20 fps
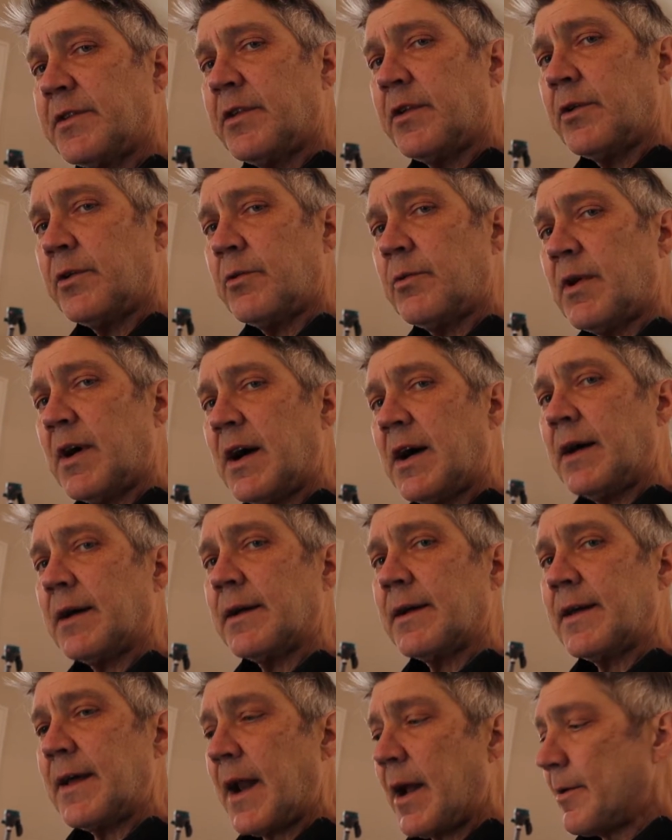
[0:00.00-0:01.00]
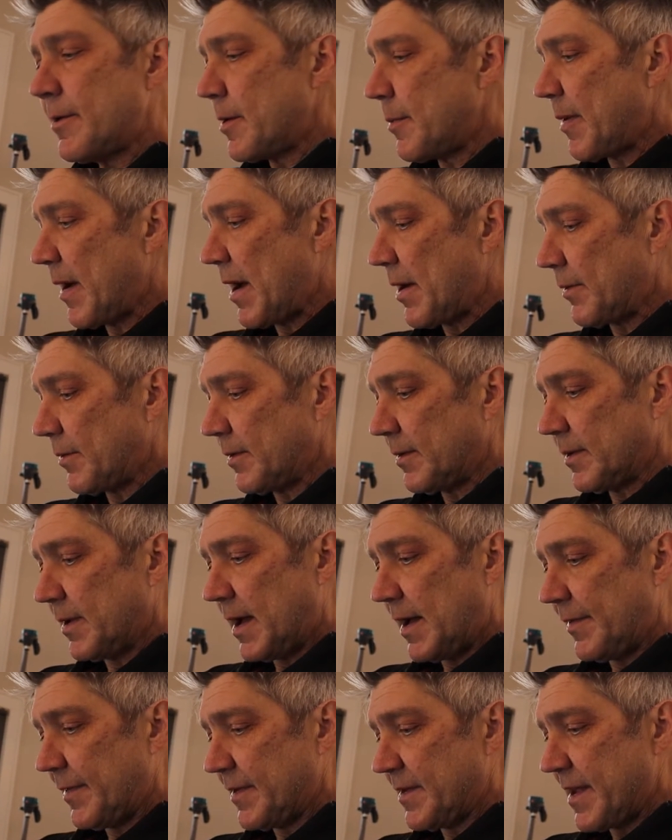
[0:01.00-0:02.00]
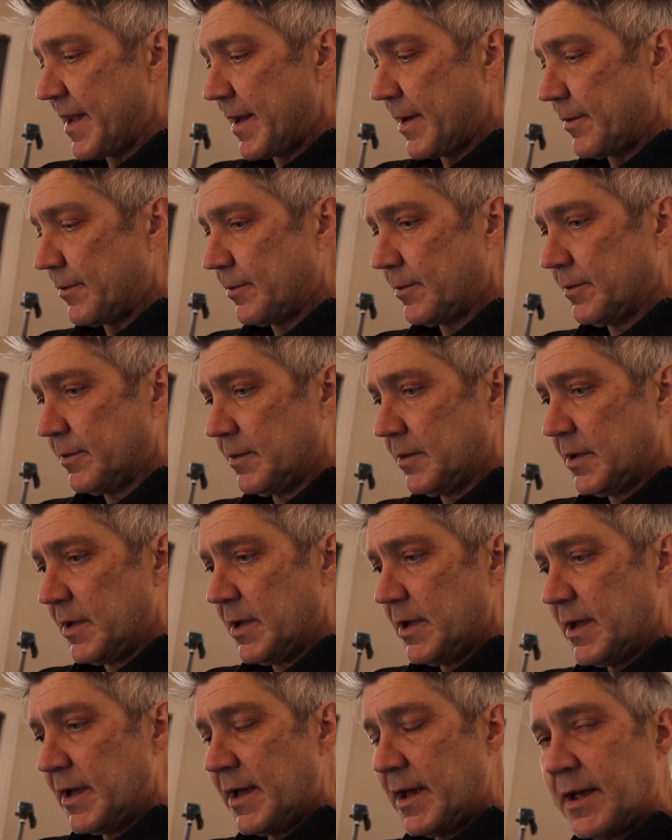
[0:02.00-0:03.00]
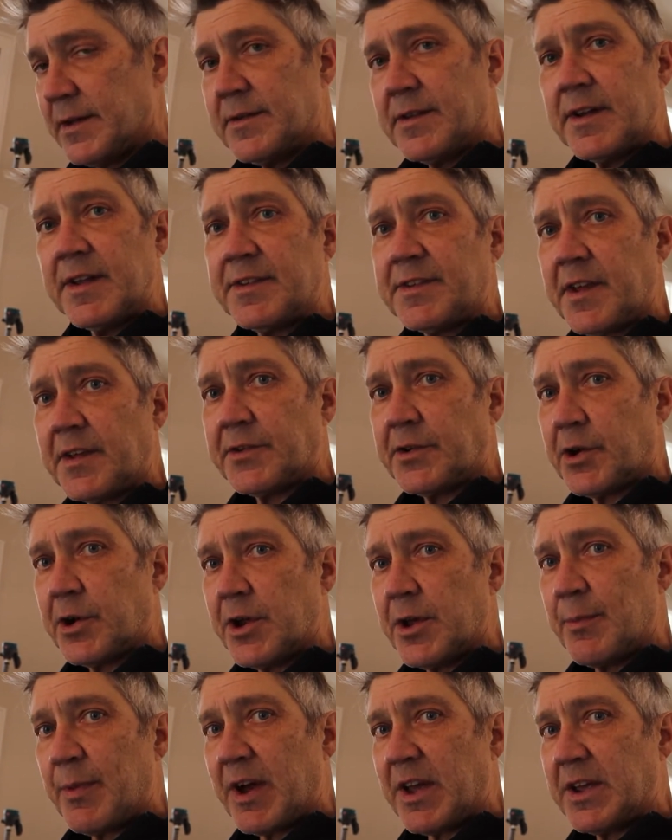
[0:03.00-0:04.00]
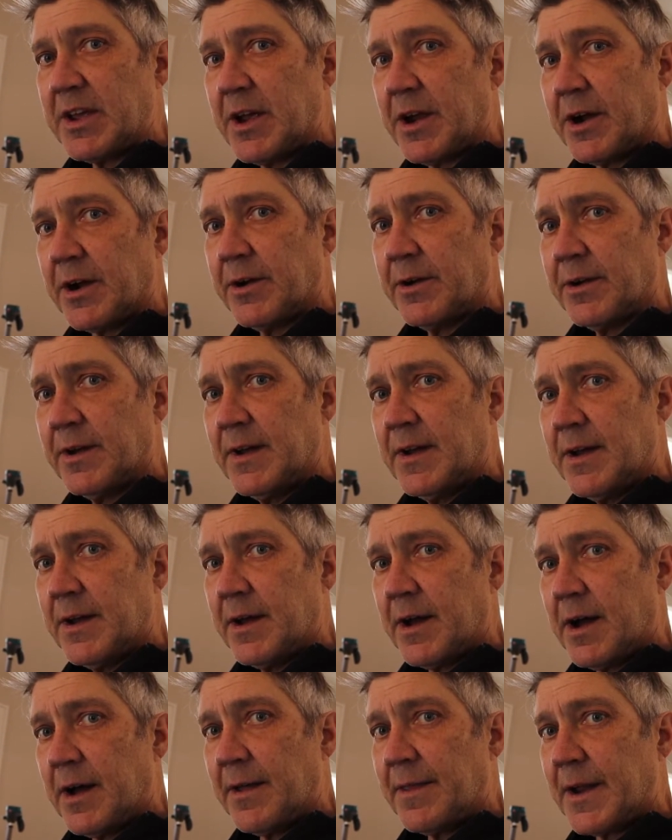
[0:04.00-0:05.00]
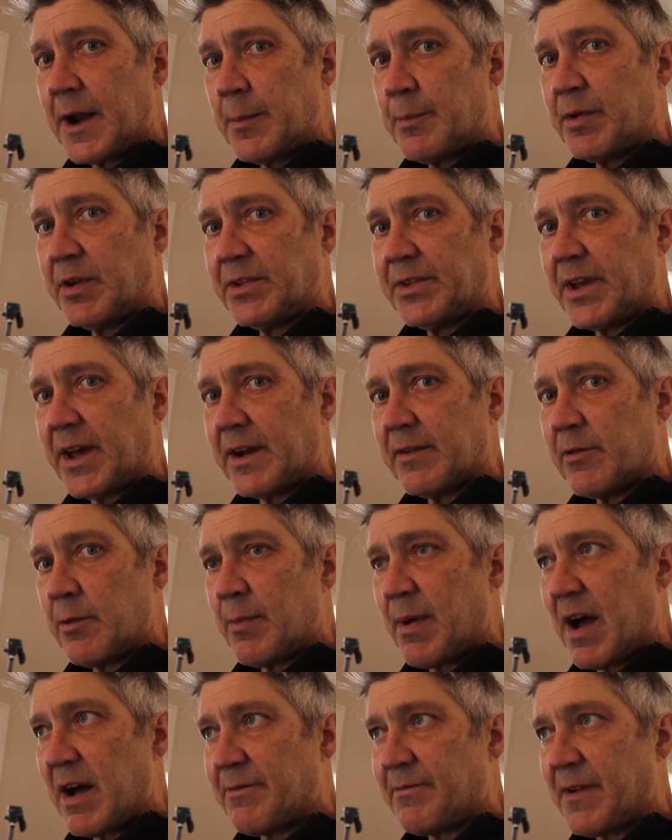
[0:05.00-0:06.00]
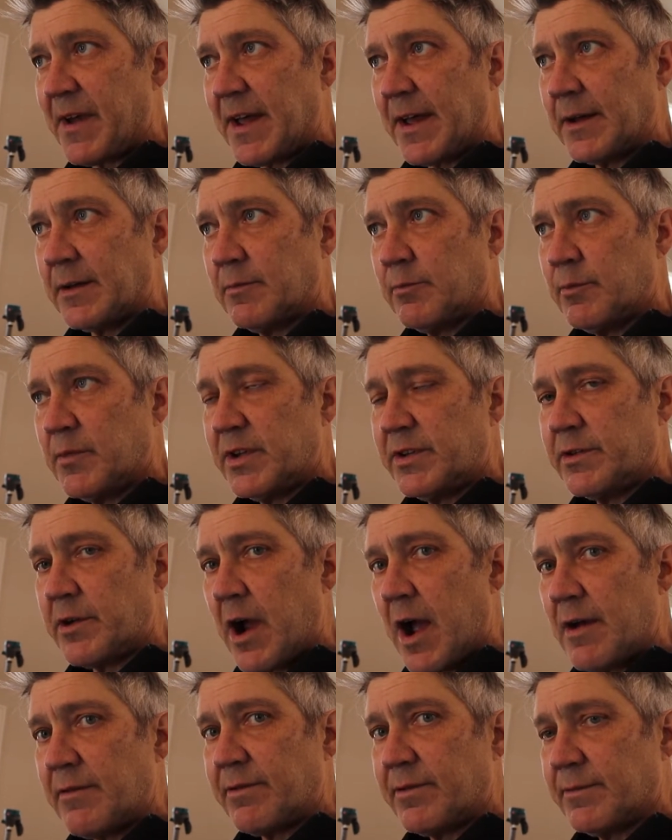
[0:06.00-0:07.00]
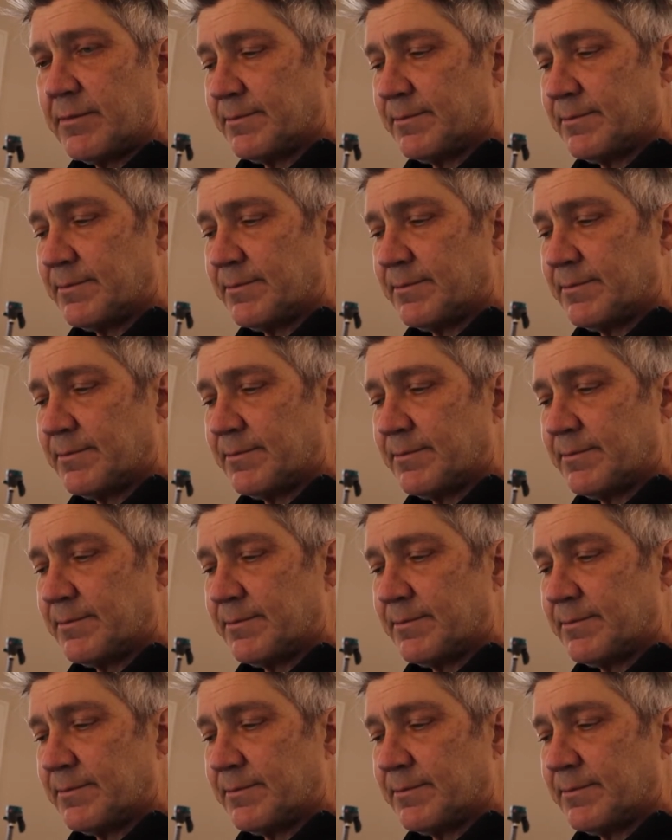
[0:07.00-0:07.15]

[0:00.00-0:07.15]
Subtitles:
to get out and about on the town. And Denise has her e-bike here that I built out of a Bafang mid-drive.